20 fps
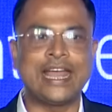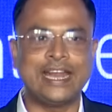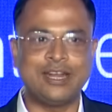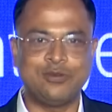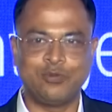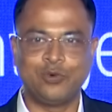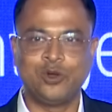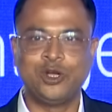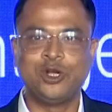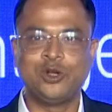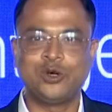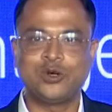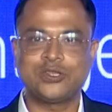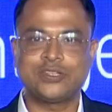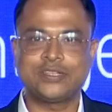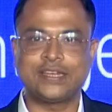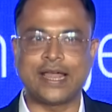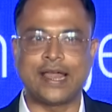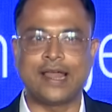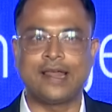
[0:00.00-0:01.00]
And
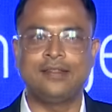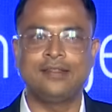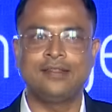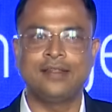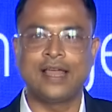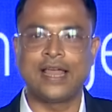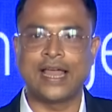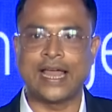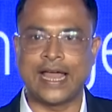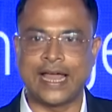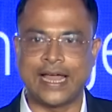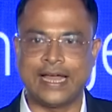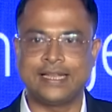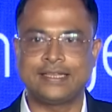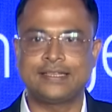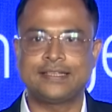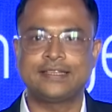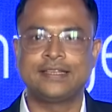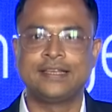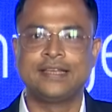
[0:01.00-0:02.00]
Windows 10
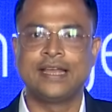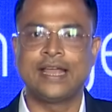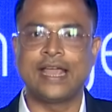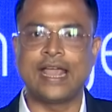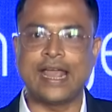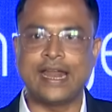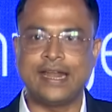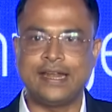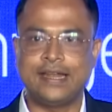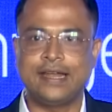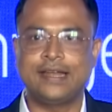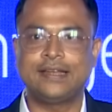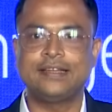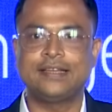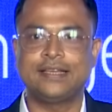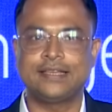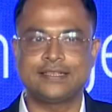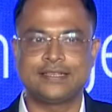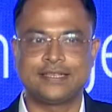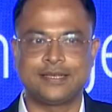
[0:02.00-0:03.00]
has
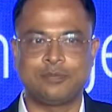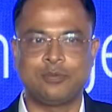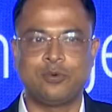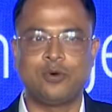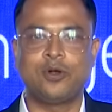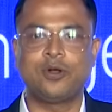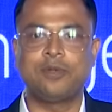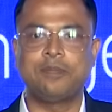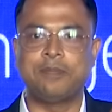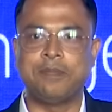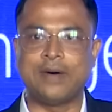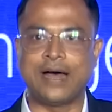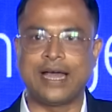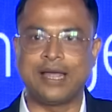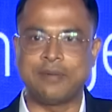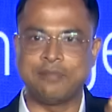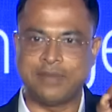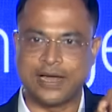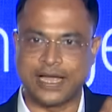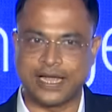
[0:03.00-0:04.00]
ended his support
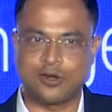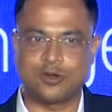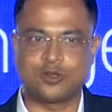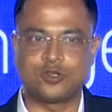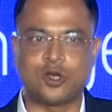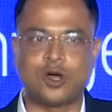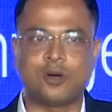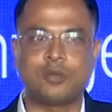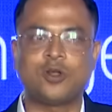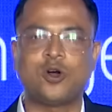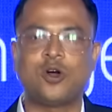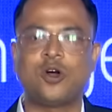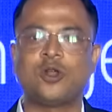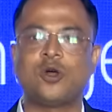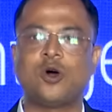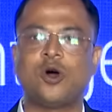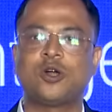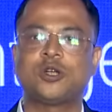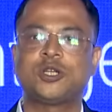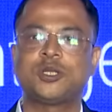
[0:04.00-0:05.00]
by Microsoft on